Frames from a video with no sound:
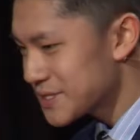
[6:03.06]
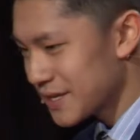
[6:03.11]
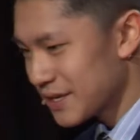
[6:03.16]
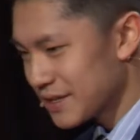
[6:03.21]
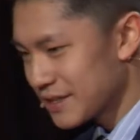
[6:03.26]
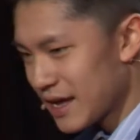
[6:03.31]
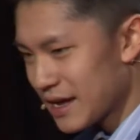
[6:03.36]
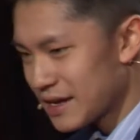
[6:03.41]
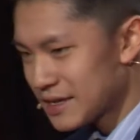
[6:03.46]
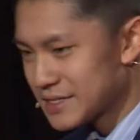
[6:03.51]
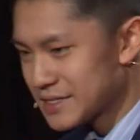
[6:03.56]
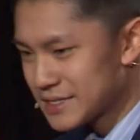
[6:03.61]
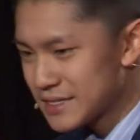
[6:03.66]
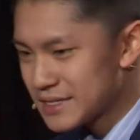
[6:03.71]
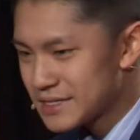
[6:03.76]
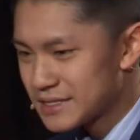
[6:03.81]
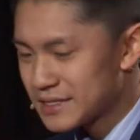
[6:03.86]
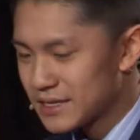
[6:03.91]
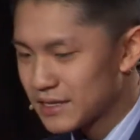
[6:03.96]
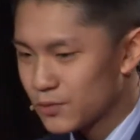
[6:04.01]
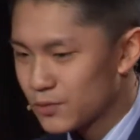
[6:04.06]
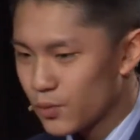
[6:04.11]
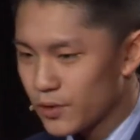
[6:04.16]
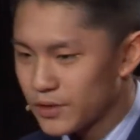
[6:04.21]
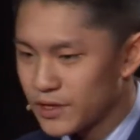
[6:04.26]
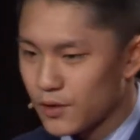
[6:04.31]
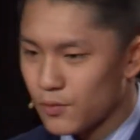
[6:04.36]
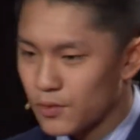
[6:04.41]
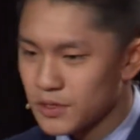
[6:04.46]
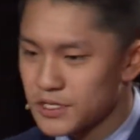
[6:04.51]
like that existed when
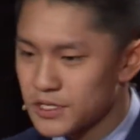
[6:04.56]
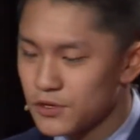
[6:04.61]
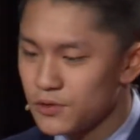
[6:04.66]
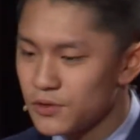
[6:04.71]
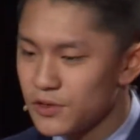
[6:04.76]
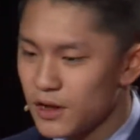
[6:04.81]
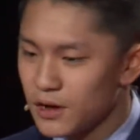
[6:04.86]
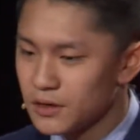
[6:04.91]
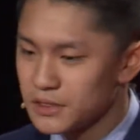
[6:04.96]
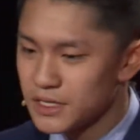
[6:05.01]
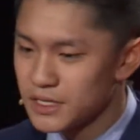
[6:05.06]
they were too young